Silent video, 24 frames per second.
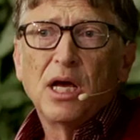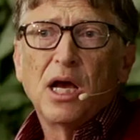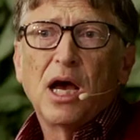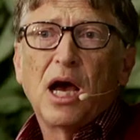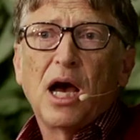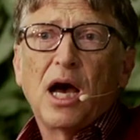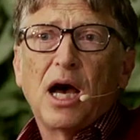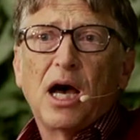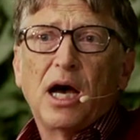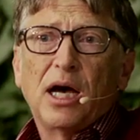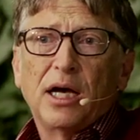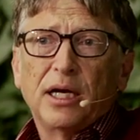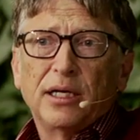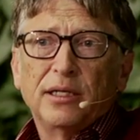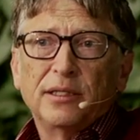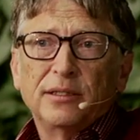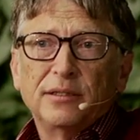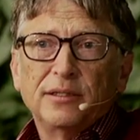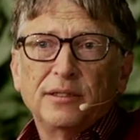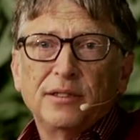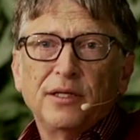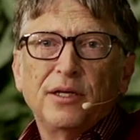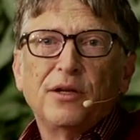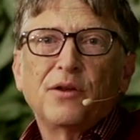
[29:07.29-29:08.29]

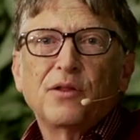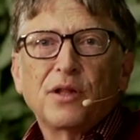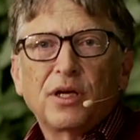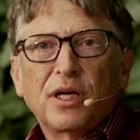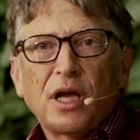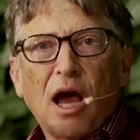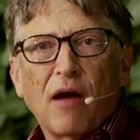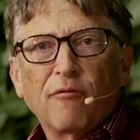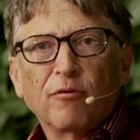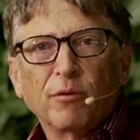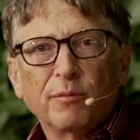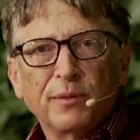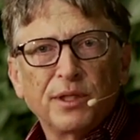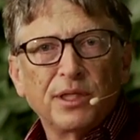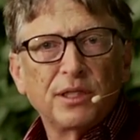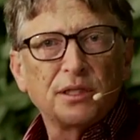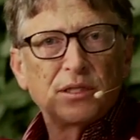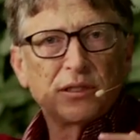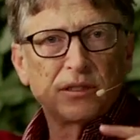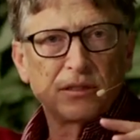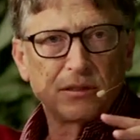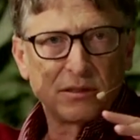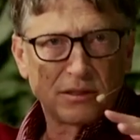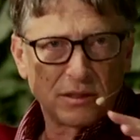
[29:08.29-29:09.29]
The government
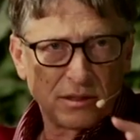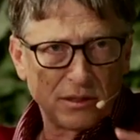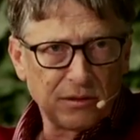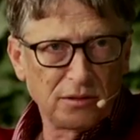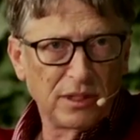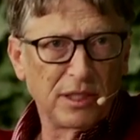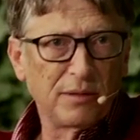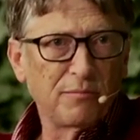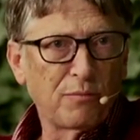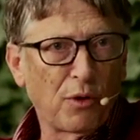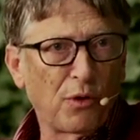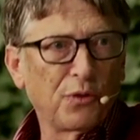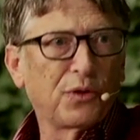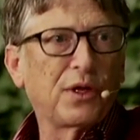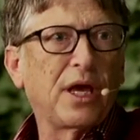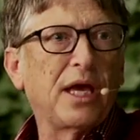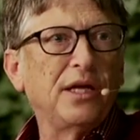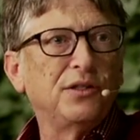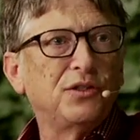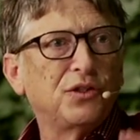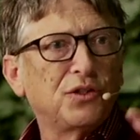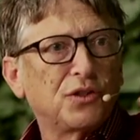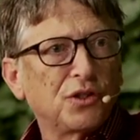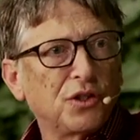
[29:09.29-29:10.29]
in both
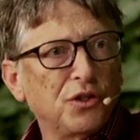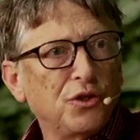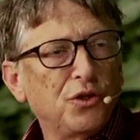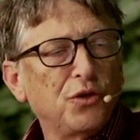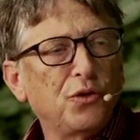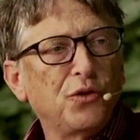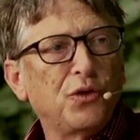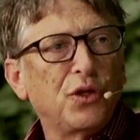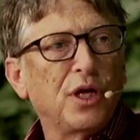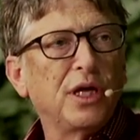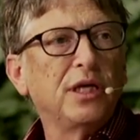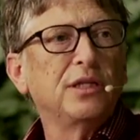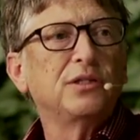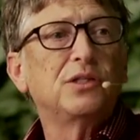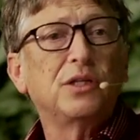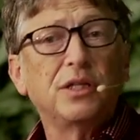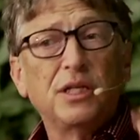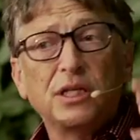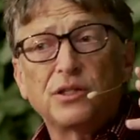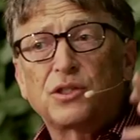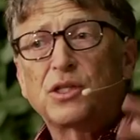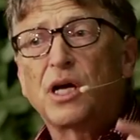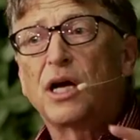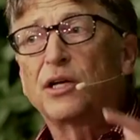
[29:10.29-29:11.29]
cases can do things. In
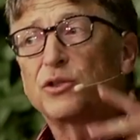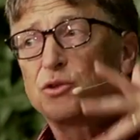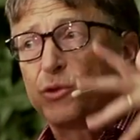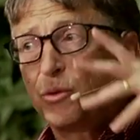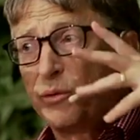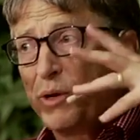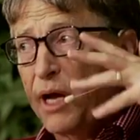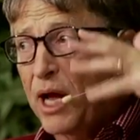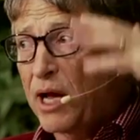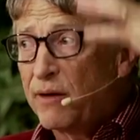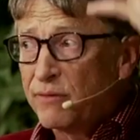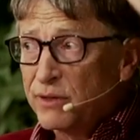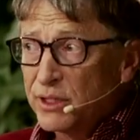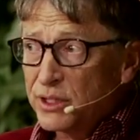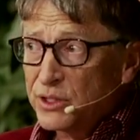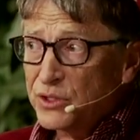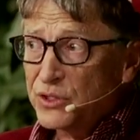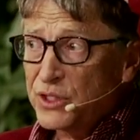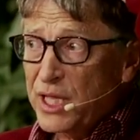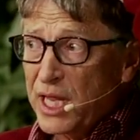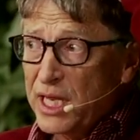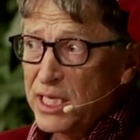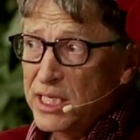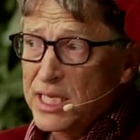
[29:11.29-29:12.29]
this country, we have an
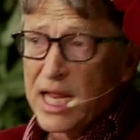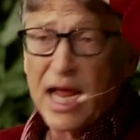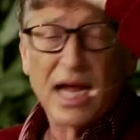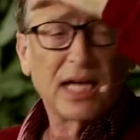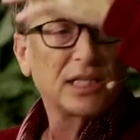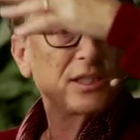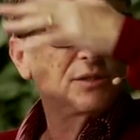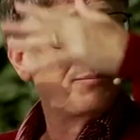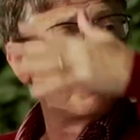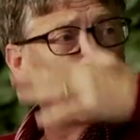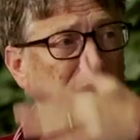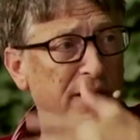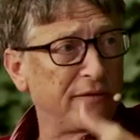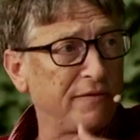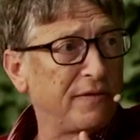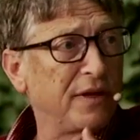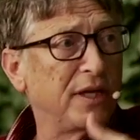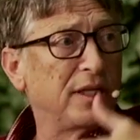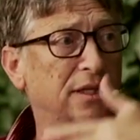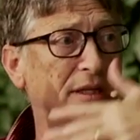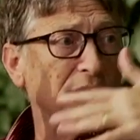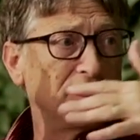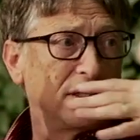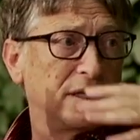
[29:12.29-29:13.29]
estate tax
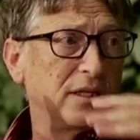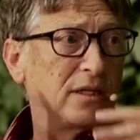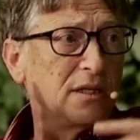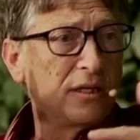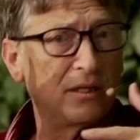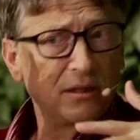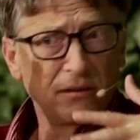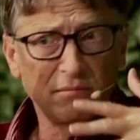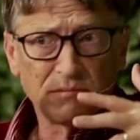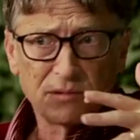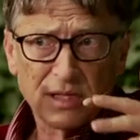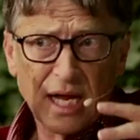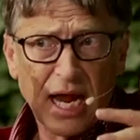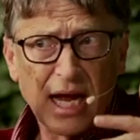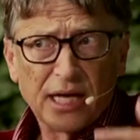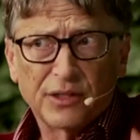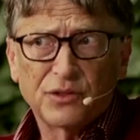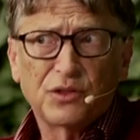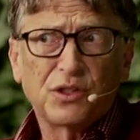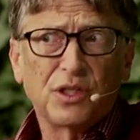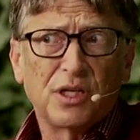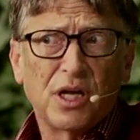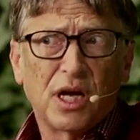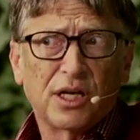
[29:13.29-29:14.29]
benefit and a
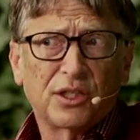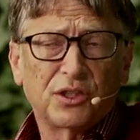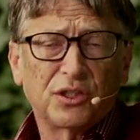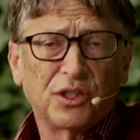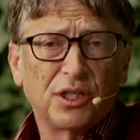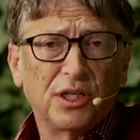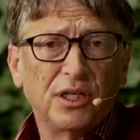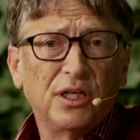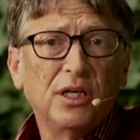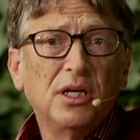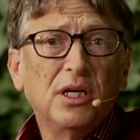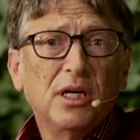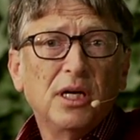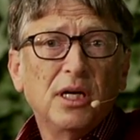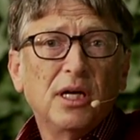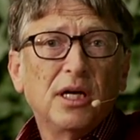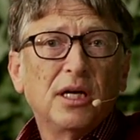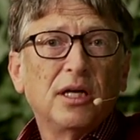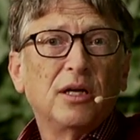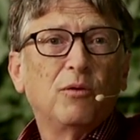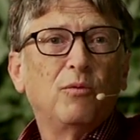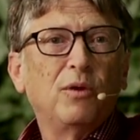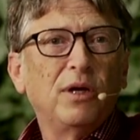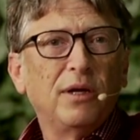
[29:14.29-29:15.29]
tax deduction.
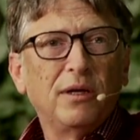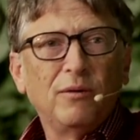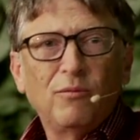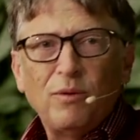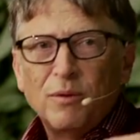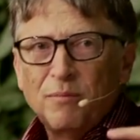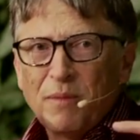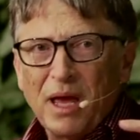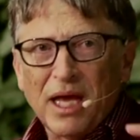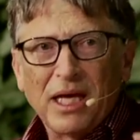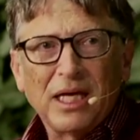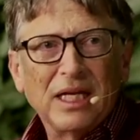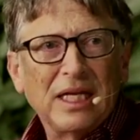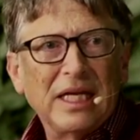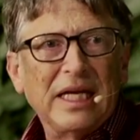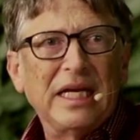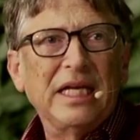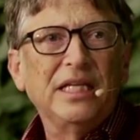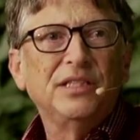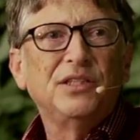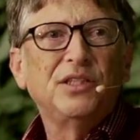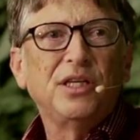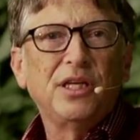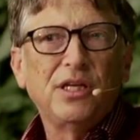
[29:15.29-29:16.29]
We make it
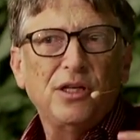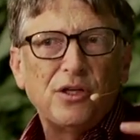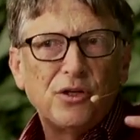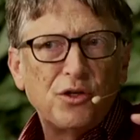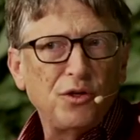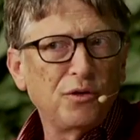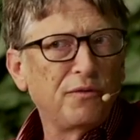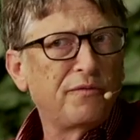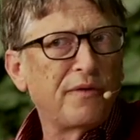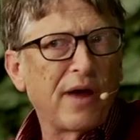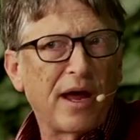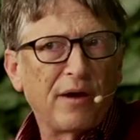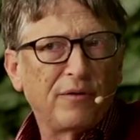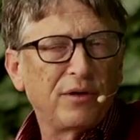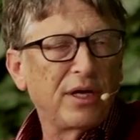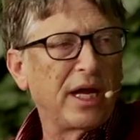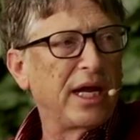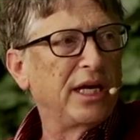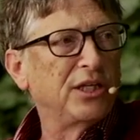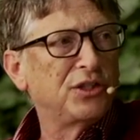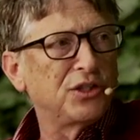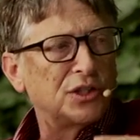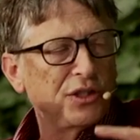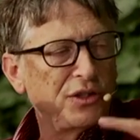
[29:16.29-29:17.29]
easy to do
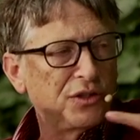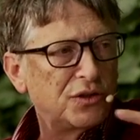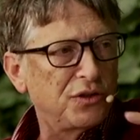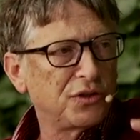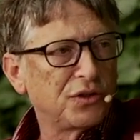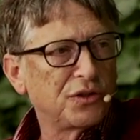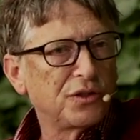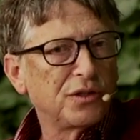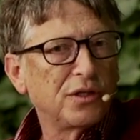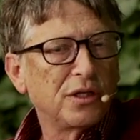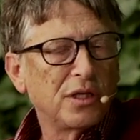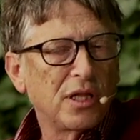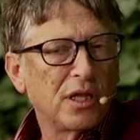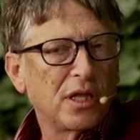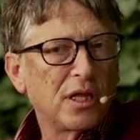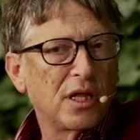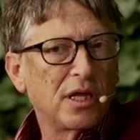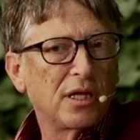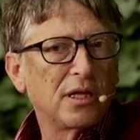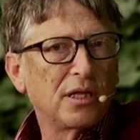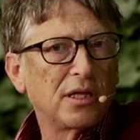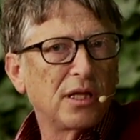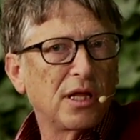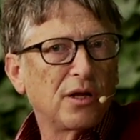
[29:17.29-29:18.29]
foundations
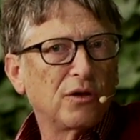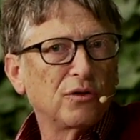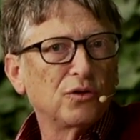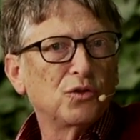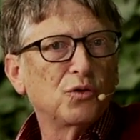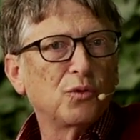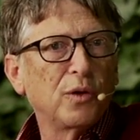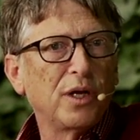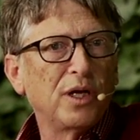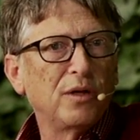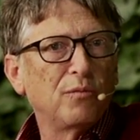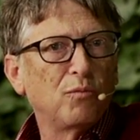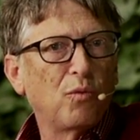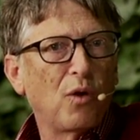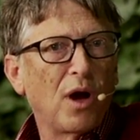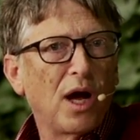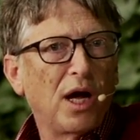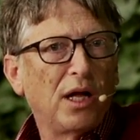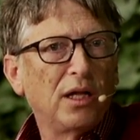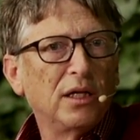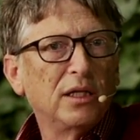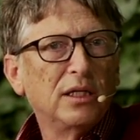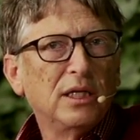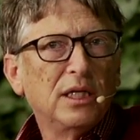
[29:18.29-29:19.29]
that are treated
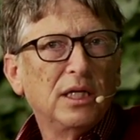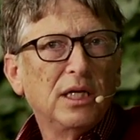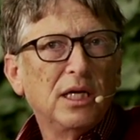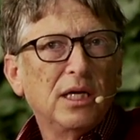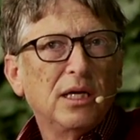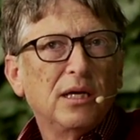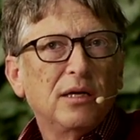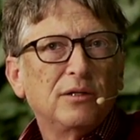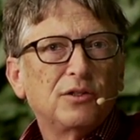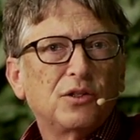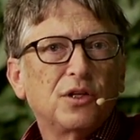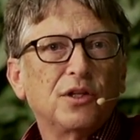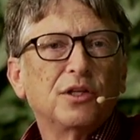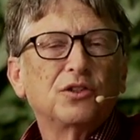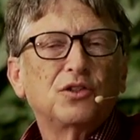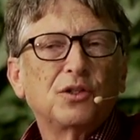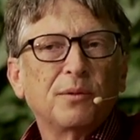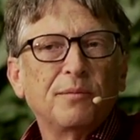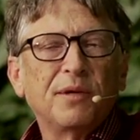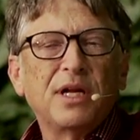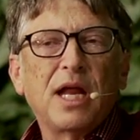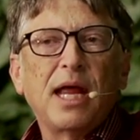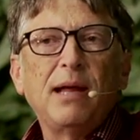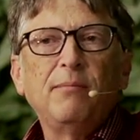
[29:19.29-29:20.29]
well. So there's
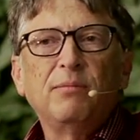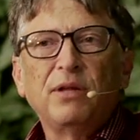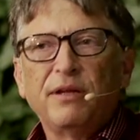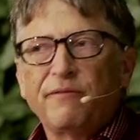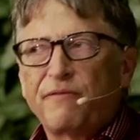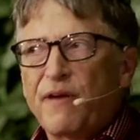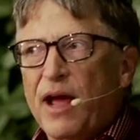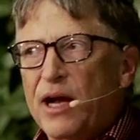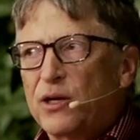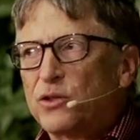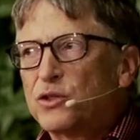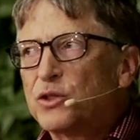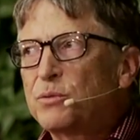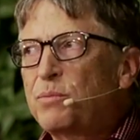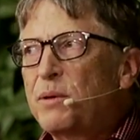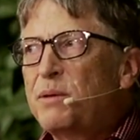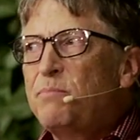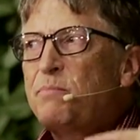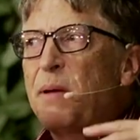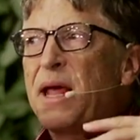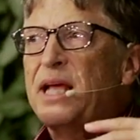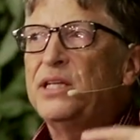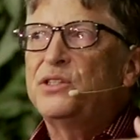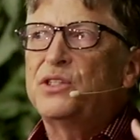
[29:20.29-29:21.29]
some enabling factors,
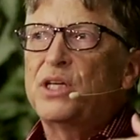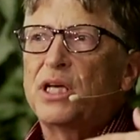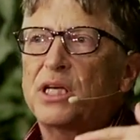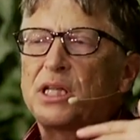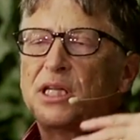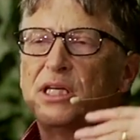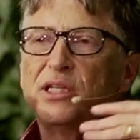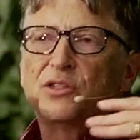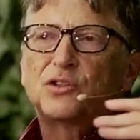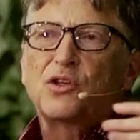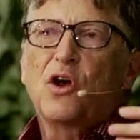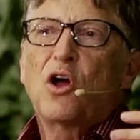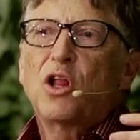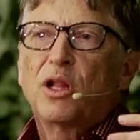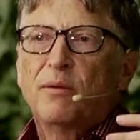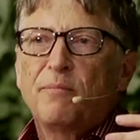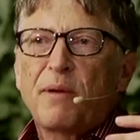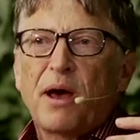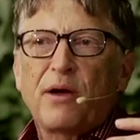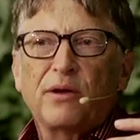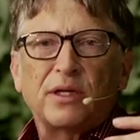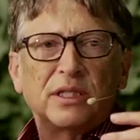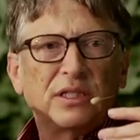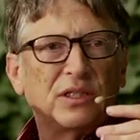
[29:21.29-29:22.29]
but basically it's all
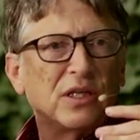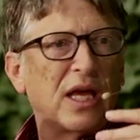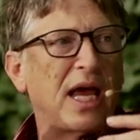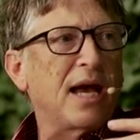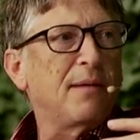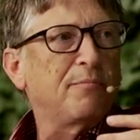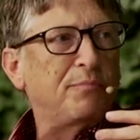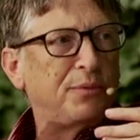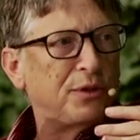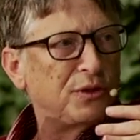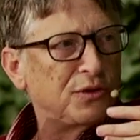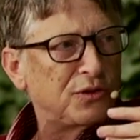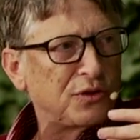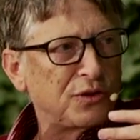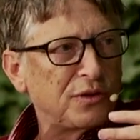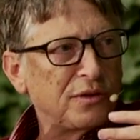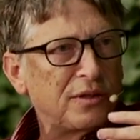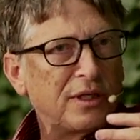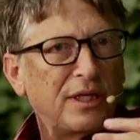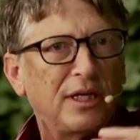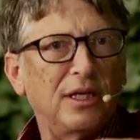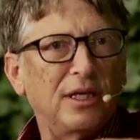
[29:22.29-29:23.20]
about examples.